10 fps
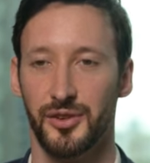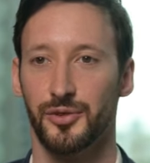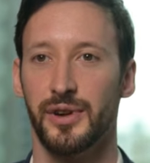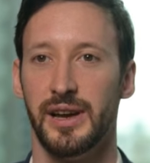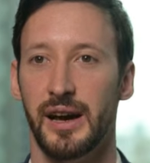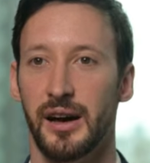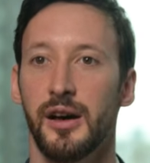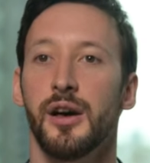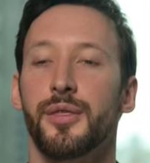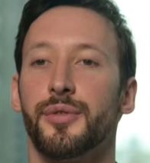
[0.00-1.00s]
career
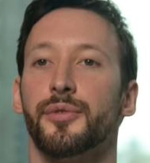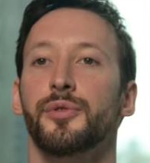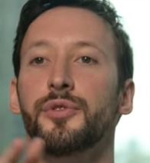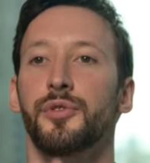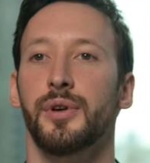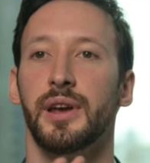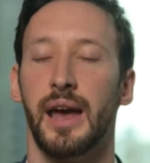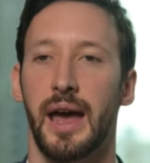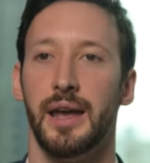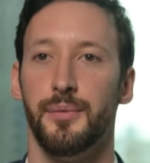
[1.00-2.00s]
through doing
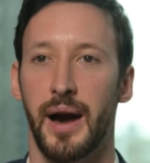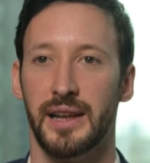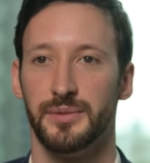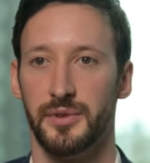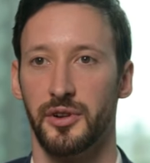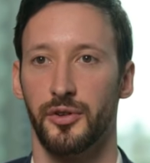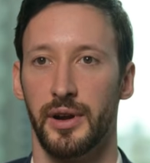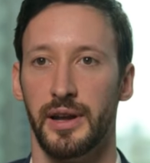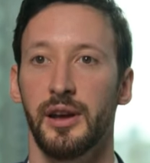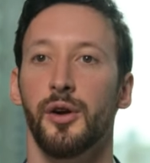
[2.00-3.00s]
a management
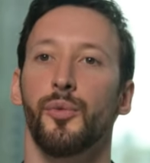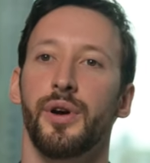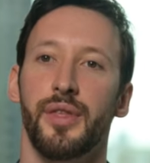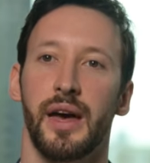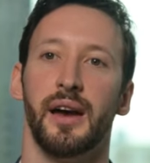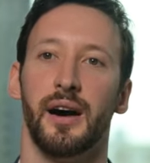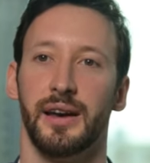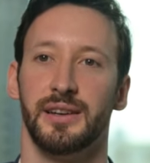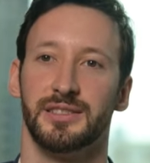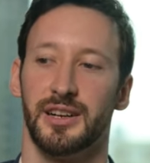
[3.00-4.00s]
degree with a
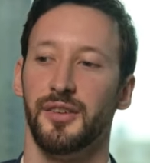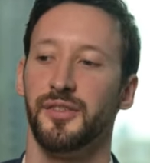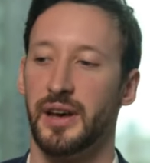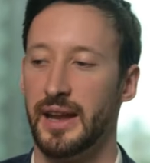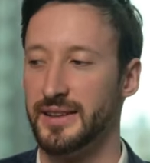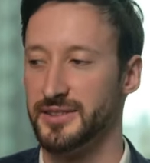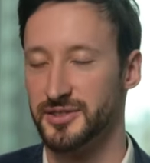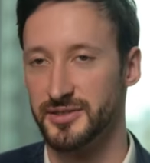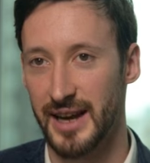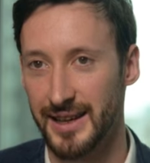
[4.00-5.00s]
higher chance. And as a
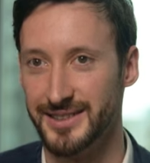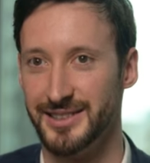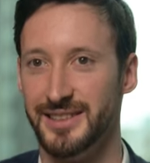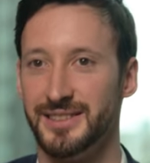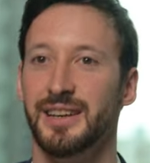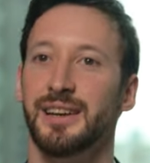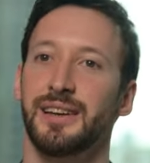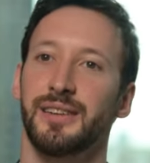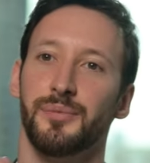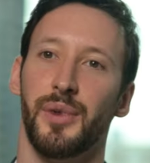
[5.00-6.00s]
strategist,
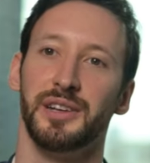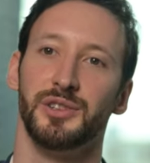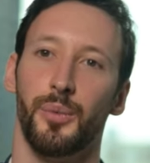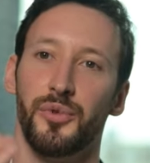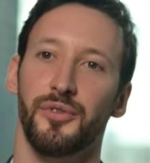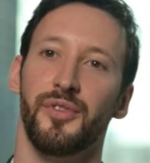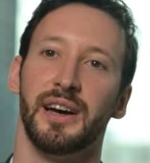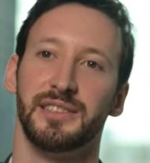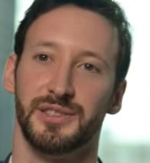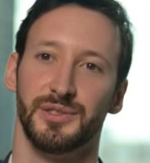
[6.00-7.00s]
it is my job to
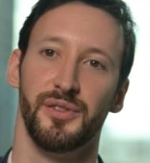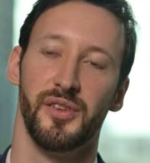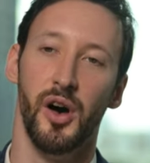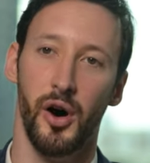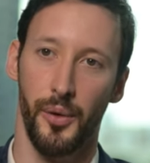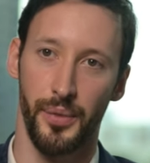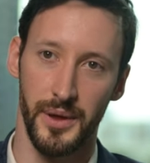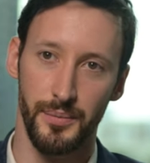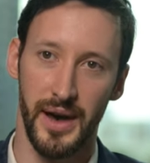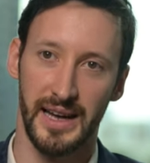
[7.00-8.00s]
advise students on
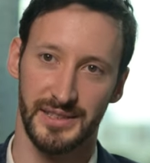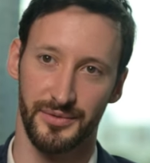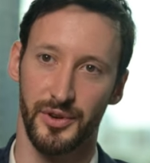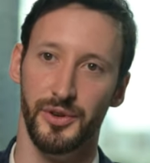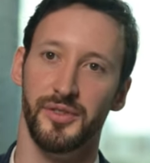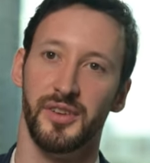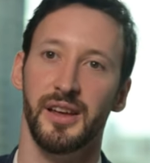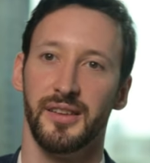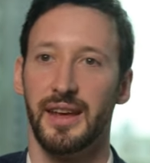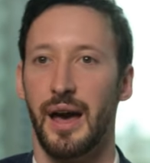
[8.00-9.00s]
the best routes
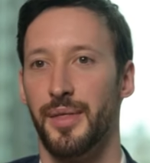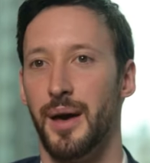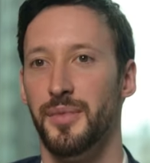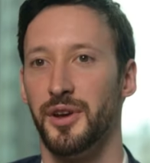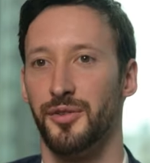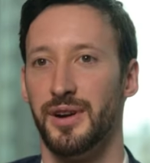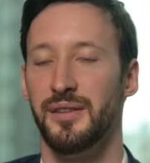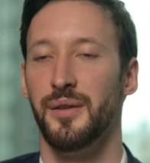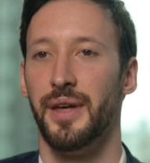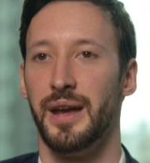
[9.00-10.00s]
to get them the career
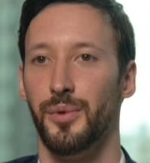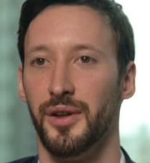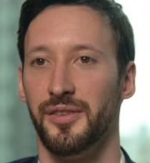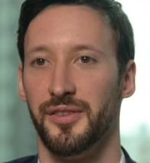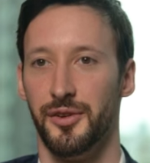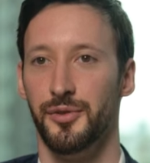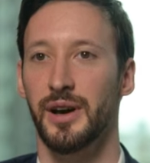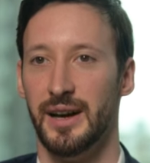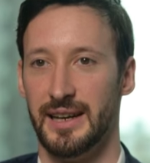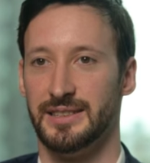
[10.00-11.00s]
that they want to
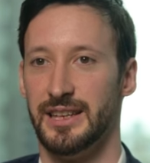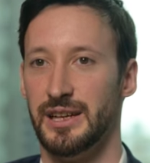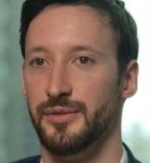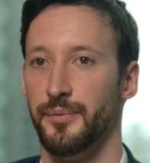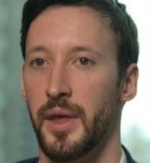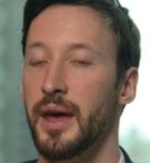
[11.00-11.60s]
achieve.